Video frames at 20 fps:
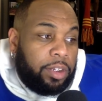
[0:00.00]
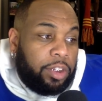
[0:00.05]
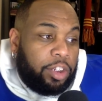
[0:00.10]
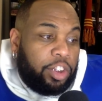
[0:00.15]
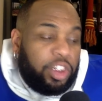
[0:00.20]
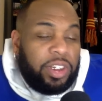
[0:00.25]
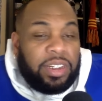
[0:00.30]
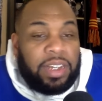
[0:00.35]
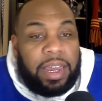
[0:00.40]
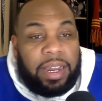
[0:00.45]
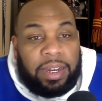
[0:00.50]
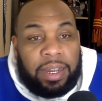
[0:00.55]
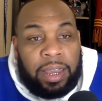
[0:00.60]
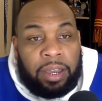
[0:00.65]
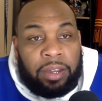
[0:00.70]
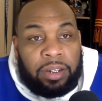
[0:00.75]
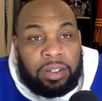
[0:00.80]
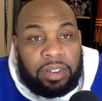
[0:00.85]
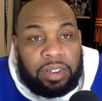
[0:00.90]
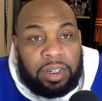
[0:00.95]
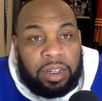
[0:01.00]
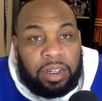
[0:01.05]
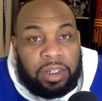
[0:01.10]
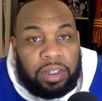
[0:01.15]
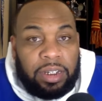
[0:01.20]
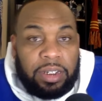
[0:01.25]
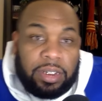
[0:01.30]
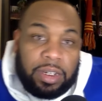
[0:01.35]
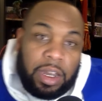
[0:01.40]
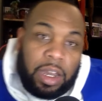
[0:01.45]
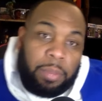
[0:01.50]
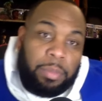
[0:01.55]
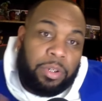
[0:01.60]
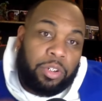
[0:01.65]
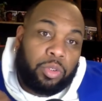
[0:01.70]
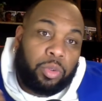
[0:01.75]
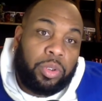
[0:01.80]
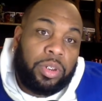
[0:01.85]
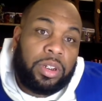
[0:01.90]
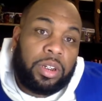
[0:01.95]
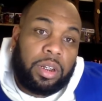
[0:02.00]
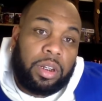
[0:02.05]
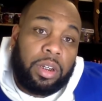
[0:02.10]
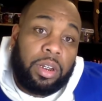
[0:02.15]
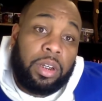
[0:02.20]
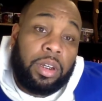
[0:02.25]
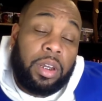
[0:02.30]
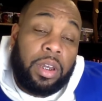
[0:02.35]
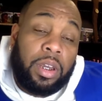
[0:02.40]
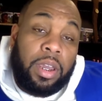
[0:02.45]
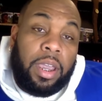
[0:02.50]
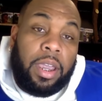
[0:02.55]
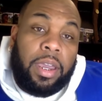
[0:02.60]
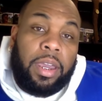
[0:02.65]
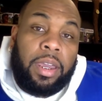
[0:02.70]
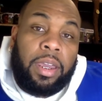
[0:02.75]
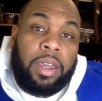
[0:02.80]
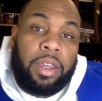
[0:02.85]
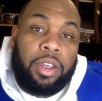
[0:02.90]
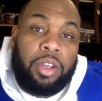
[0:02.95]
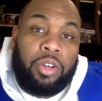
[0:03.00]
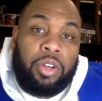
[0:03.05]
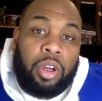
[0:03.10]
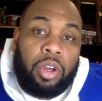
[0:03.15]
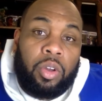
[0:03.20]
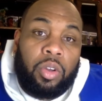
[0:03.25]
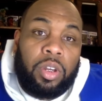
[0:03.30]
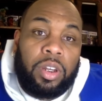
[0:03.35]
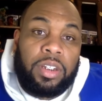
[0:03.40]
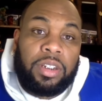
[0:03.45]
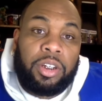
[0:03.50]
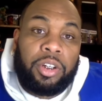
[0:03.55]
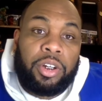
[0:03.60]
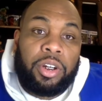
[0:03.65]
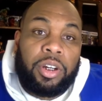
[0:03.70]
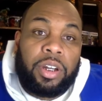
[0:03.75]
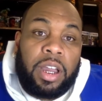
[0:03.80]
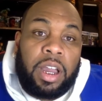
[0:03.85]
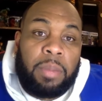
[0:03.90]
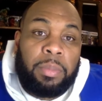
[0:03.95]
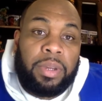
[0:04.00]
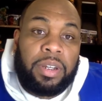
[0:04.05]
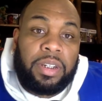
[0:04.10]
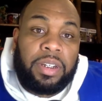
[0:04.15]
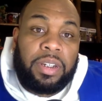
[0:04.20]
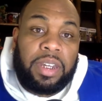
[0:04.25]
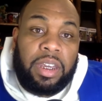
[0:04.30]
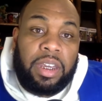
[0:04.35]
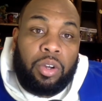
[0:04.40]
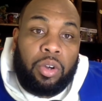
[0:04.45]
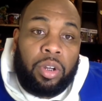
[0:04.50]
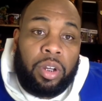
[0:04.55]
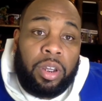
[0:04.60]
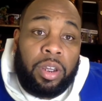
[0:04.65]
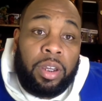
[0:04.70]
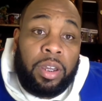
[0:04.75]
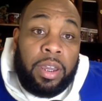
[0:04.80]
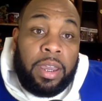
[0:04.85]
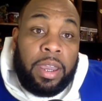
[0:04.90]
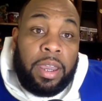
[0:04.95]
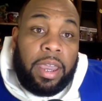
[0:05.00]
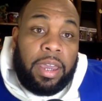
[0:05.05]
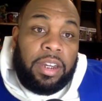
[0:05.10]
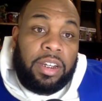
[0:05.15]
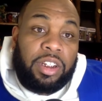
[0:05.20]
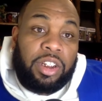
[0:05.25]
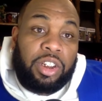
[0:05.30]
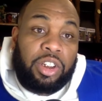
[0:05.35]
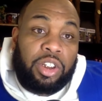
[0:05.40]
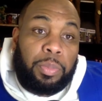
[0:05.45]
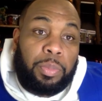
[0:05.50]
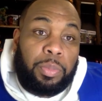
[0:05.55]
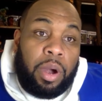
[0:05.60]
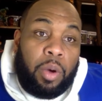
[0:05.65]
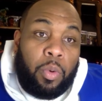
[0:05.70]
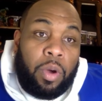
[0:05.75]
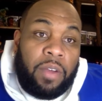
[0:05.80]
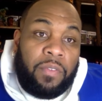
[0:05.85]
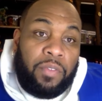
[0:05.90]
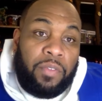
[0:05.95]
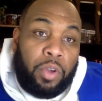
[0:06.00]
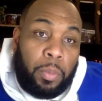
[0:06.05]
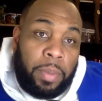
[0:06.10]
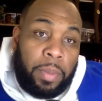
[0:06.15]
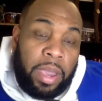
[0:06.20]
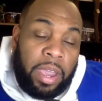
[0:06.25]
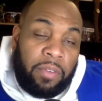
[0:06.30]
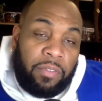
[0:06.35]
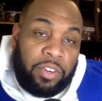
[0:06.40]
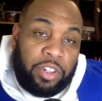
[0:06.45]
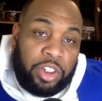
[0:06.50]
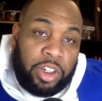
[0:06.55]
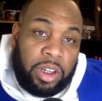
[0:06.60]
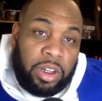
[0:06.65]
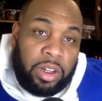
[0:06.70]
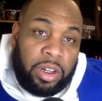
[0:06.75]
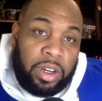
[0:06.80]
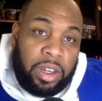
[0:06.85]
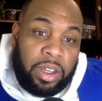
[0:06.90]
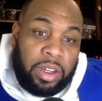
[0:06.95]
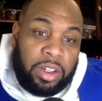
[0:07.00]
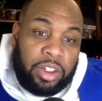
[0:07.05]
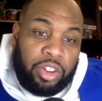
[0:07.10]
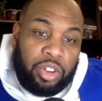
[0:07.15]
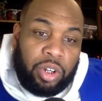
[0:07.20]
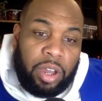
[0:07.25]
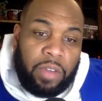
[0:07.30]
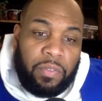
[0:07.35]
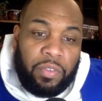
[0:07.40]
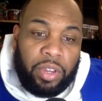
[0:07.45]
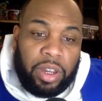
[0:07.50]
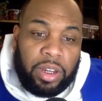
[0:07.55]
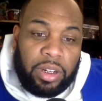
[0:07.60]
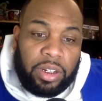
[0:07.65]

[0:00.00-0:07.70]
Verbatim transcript: she sat down and said these comments recently and you know, let's get her comment take on it. And this is the part where I feel bad for Jalen at because you know I feel